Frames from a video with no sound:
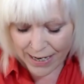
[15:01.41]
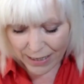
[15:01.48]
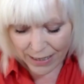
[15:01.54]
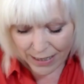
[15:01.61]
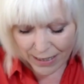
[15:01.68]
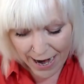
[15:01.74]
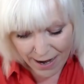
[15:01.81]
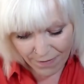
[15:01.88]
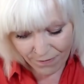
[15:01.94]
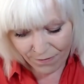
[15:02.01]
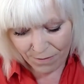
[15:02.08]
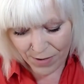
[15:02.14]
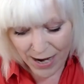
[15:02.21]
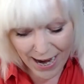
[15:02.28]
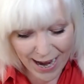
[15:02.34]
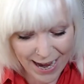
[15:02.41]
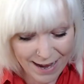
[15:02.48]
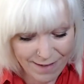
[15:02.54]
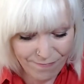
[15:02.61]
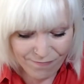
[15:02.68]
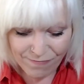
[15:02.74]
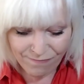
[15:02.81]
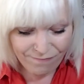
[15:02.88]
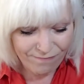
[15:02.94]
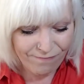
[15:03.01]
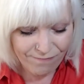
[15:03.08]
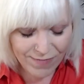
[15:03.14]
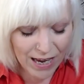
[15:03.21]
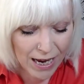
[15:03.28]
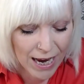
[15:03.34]
in your life, yeah?
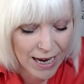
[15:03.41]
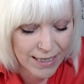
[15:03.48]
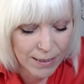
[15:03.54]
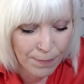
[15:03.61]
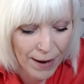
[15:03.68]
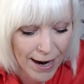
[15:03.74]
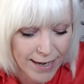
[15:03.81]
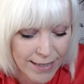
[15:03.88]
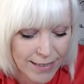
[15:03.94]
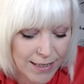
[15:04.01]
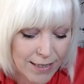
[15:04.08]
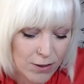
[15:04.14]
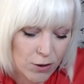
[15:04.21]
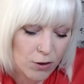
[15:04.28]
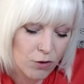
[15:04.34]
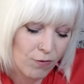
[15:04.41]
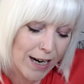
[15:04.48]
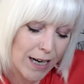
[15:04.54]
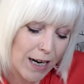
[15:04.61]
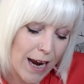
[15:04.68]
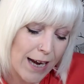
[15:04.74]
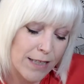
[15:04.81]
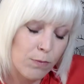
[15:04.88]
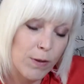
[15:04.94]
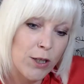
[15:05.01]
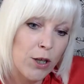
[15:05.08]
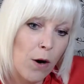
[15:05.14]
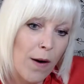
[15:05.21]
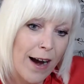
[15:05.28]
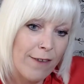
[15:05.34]
It's a Pisces who's realised we
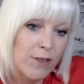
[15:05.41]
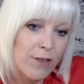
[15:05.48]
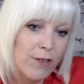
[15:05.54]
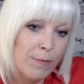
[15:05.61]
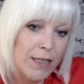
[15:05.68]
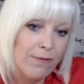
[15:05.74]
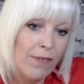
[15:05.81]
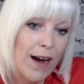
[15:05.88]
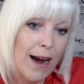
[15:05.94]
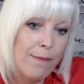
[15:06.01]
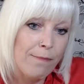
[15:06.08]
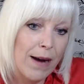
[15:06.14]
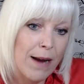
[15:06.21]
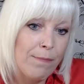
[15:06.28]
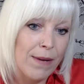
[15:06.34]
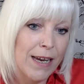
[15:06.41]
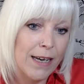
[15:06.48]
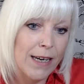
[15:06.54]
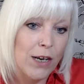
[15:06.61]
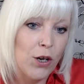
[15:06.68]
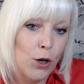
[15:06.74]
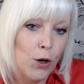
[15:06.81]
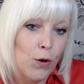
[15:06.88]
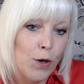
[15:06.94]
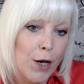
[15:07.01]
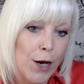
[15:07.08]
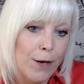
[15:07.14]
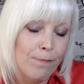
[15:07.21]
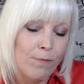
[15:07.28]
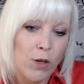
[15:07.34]
don't have to be defined by being in
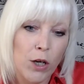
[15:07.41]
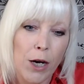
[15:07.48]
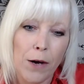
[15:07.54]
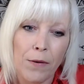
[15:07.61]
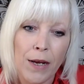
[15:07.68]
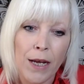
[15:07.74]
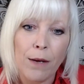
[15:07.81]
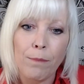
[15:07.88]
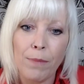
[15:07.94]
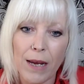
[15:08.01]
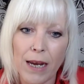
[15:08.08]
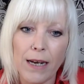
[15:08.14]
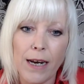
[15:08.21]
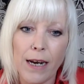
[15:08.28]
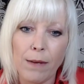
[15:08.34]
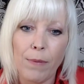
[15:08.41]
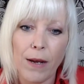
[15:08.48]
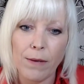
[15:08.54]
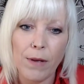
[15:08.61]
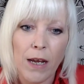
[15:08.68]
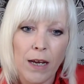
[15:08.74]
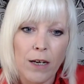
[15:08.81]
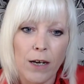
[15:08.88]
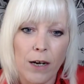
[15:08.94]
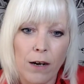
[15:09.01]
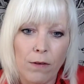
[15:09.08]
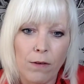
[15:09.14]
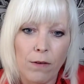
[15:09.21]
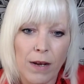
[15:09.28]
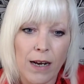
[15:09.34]
union, you know, being in a, you
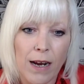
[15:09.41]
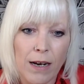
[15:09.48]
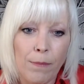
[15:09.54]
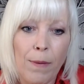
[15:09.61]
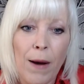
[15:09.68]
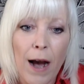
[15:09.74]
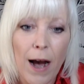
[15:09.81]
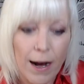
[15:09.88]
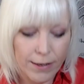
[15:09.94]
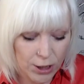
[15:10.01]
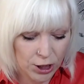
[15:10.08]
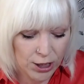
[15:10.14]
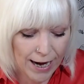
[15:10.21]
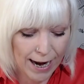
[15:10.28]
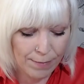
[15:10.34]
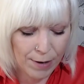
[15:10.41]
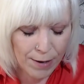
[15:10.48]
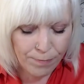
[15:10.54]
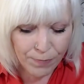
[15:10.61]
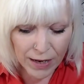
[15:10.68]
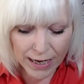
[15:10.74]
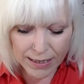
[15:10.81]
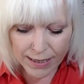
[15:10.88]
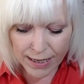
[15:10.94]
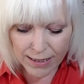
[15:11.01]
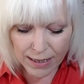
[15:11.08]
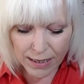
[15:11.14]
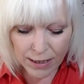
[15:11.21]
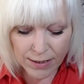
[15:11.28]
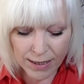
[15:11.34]
know, in a partnership. It's
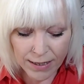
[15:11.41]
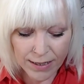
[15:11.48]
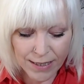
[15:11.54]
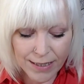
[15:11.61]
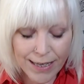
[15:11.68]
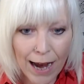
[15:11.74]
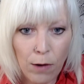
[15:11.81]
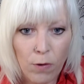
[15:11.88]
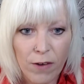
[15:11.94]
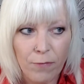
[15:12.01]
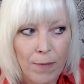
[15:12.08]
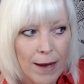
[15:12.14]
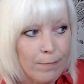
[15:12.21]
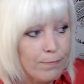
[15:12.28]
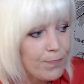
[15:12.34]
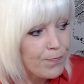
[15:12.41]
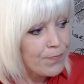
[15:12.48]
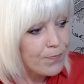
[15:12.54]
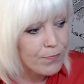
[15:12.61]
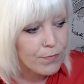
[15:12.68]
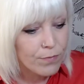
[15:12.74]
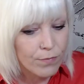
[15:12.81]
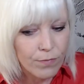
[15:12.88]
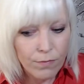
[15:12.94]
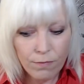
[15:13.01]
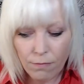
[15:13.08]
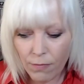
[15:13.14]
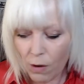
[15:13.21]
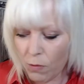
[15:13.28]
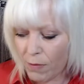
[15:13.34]
because it's how we've been
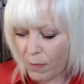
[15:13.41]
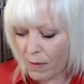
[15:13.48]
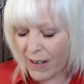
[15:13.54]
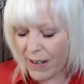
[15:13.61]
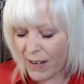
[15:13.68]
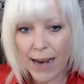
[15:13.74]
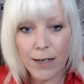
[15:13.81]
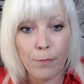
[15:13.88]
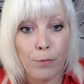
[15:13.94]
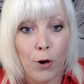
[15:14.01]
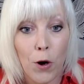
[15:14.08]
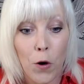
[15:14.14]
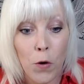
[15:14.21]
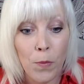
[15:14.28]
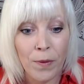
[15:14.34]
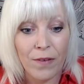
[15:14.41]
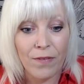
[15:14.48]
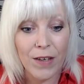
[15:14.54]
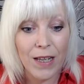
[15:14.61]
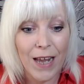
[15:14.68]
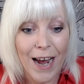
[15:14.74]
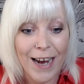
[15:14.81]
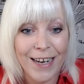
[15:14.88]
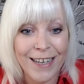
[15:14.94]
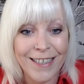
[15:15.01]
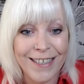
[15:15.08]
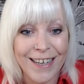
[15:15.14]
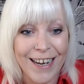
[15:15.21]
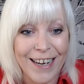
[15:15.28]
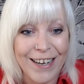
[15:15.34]
kind of brought up, if you like,
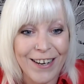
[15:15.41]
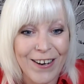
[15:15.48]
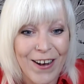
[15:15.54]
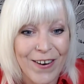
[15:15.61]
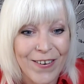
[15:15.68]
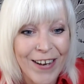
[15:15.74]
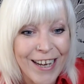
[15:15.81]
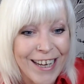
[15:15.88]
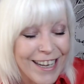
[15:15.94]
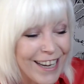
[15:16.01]
isn't it? You know,